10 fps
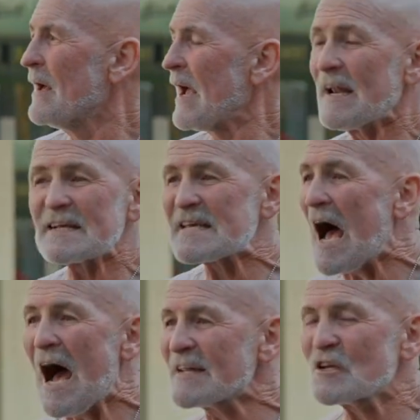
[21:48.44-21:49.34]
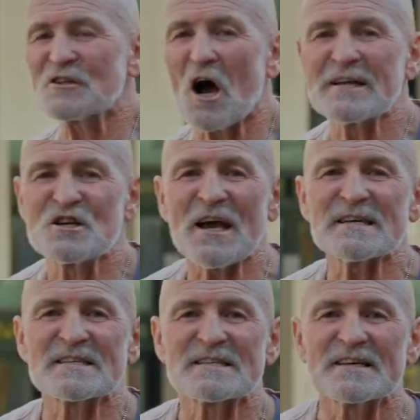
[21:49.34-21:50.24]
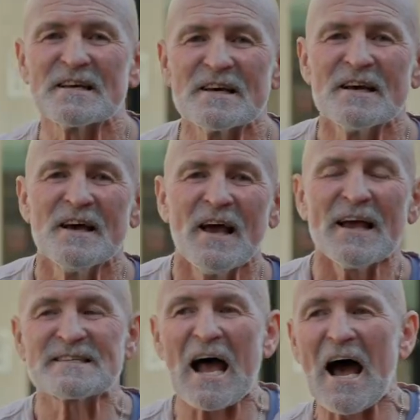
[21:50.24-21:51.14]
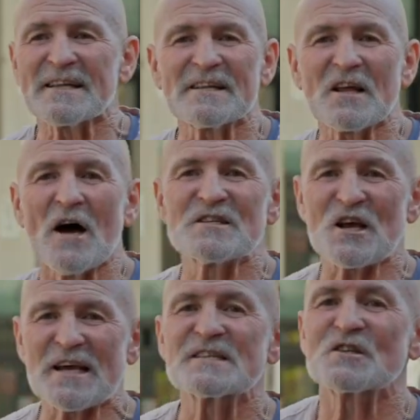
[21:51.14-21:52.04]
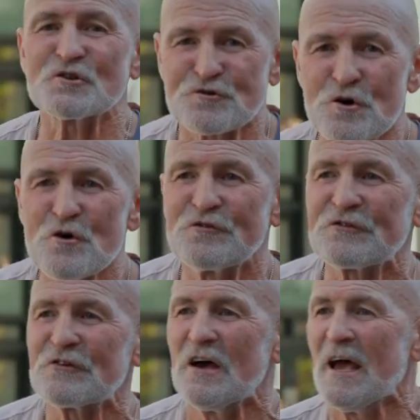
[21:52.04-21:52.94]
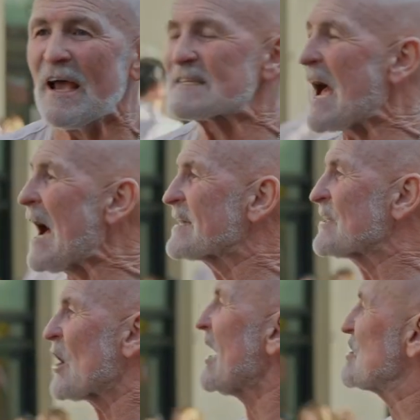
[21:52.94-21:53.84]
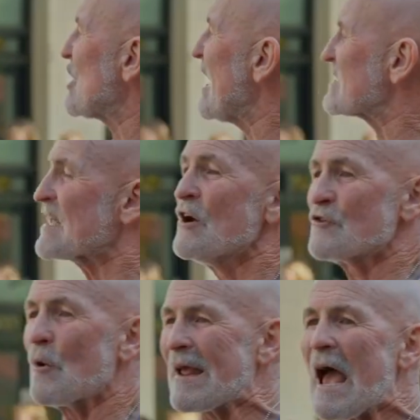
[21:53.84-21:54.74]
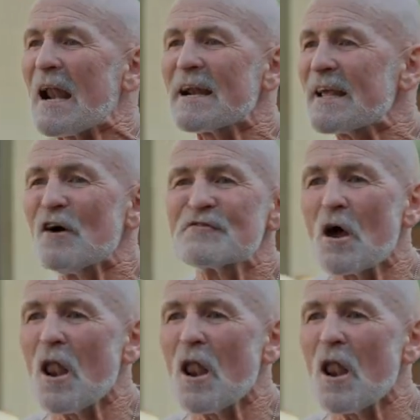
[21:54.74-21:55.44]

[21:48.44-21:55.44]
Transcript: And it's hard to digest. It's hard to digest the truth. It's hard to digest the reality of your